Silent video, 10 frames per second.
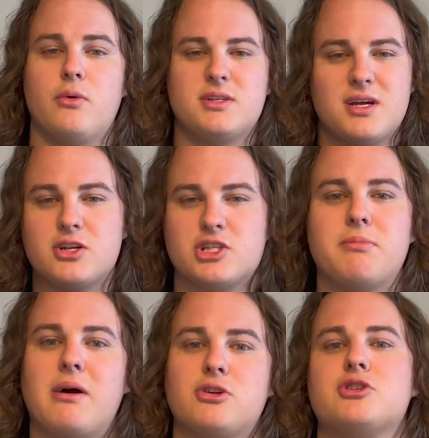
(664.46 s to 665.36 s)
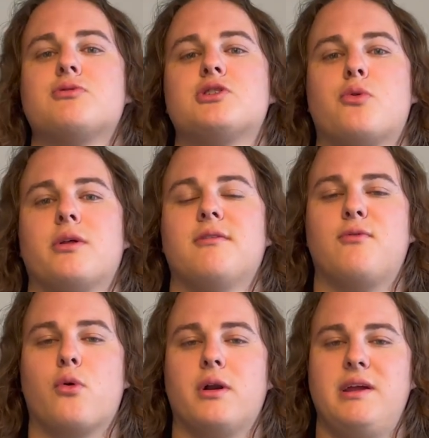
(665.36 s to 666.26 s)
it's not just about just restoring the
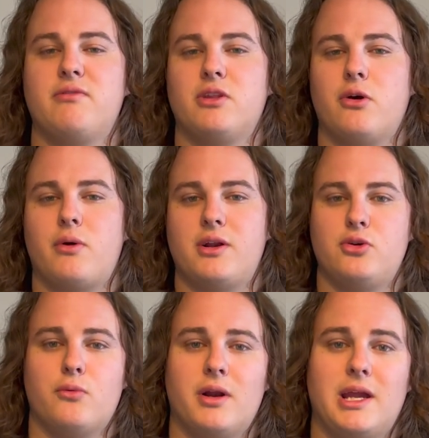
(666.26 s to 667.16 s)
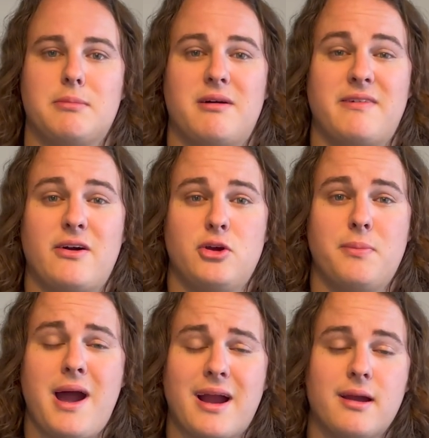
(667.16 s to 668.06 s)
Ford, even though I do want to get my value
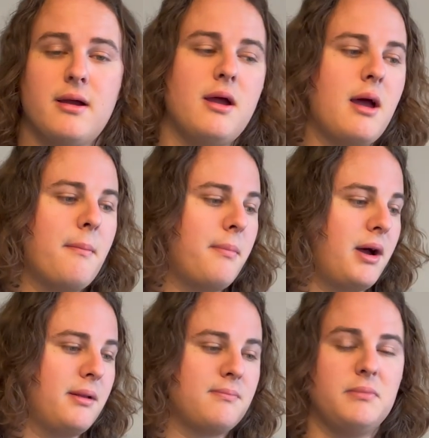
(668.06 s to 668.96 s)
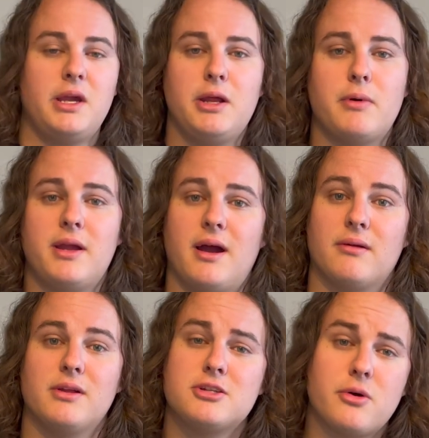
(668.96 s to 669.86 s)
back. But anyway, yeah,
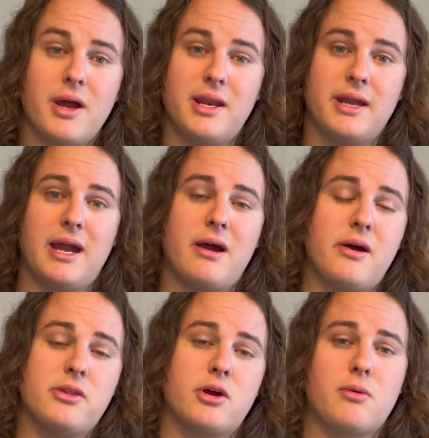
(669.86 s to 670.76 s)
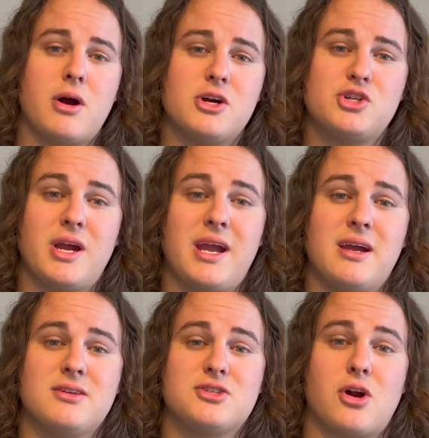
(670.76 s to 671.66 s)
let's go ahead and get out in the garage
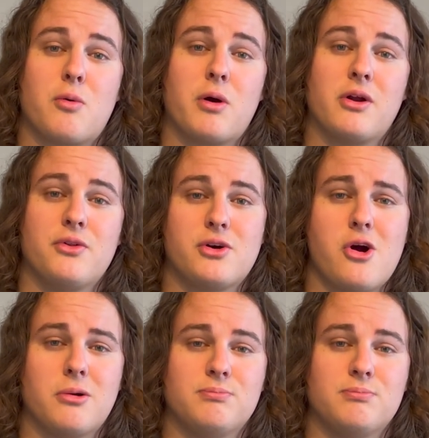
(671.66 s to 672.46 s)
and start working on the car.